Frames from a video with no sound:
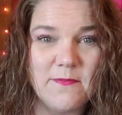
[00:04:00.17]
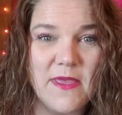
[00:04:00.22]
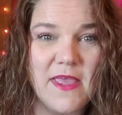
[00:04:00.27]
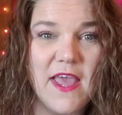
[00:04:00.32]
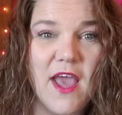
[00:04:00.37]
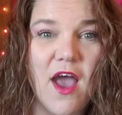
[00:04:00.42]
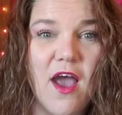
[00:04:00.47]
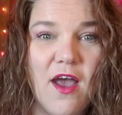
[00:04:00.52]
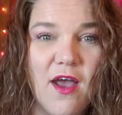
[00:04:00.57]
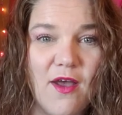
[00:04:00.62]

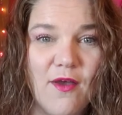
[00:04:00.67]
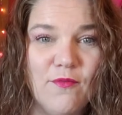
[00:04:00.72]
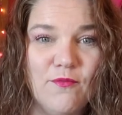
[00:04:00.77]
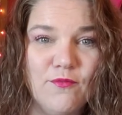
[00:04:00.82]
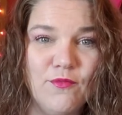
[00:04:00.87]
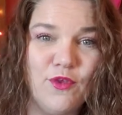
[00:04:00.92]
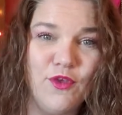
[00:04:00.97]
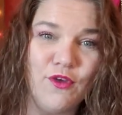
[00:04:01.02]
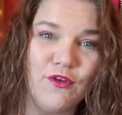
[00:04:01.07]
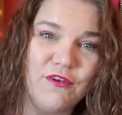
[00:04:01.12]

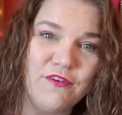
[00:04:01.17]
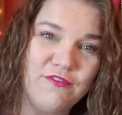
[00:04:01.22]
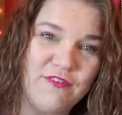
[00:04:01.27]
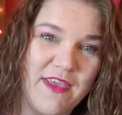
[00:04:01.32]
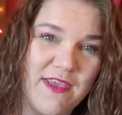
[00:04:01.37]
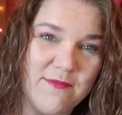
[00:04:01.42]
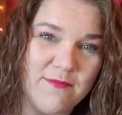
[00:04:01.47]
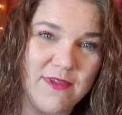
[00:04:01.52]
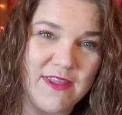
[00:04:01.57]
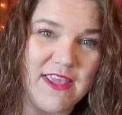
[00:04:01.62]
become your
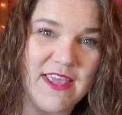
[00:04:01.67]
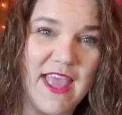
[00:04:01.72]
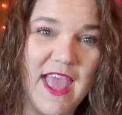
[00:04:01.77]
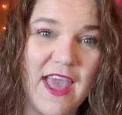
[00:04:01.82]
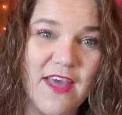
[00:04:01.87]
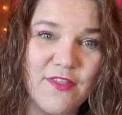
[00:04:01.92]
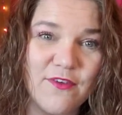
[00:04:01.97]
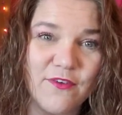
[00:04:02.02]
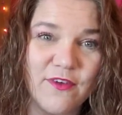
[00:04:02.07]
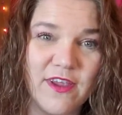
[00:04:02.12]
family
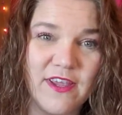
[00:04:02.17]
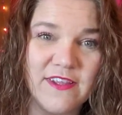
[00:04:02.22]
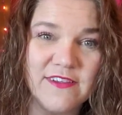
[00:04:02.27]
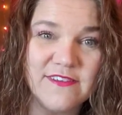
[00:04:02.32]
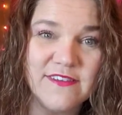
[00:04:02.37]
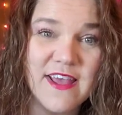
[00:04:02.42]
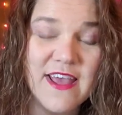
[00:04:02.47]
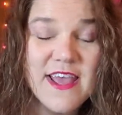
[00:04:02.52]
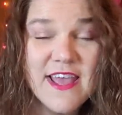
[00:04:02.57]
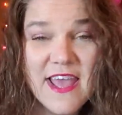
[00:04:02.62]

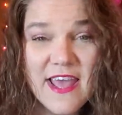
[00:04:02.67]
gatherings.